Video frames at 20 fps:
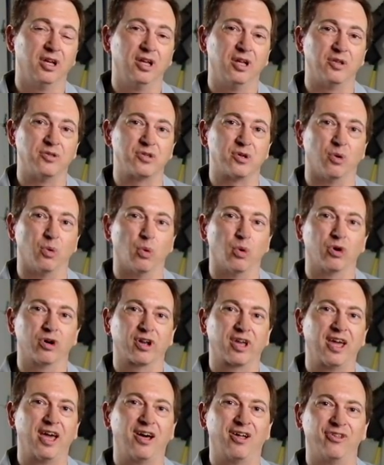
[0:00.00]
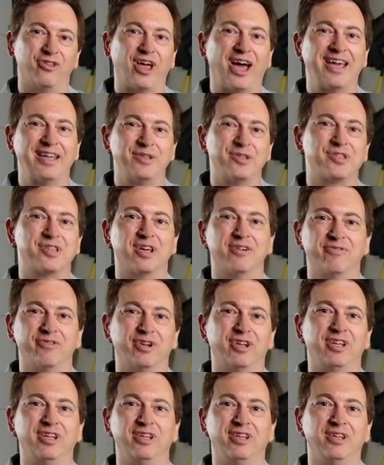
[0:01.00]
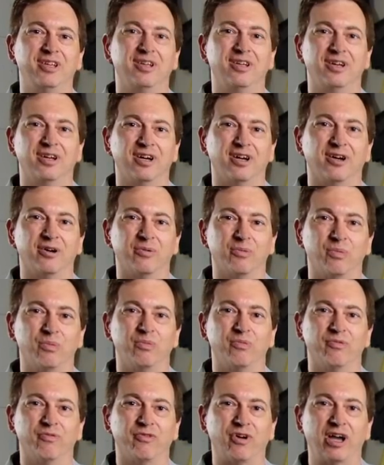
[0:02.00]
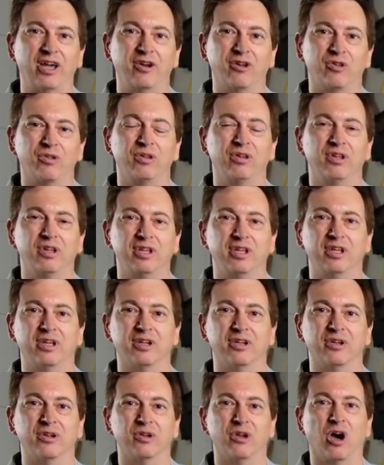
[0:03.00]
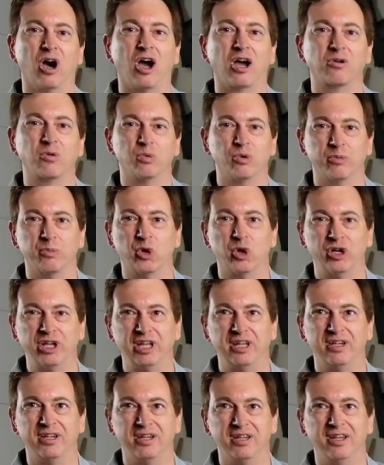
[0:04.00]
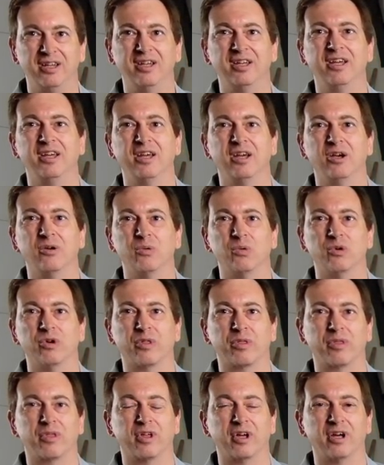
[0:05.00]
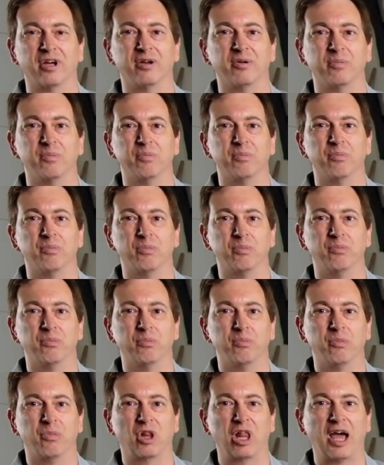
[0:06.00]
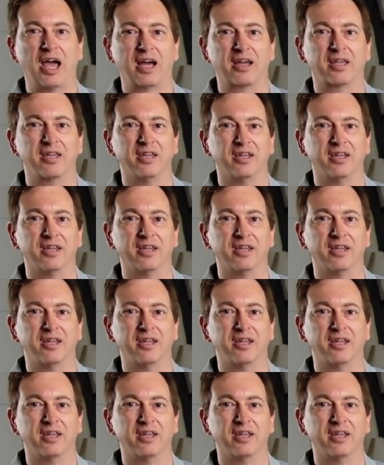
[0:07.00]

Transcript: it's a Oracal 970 uh, vinyl in aquamarine with black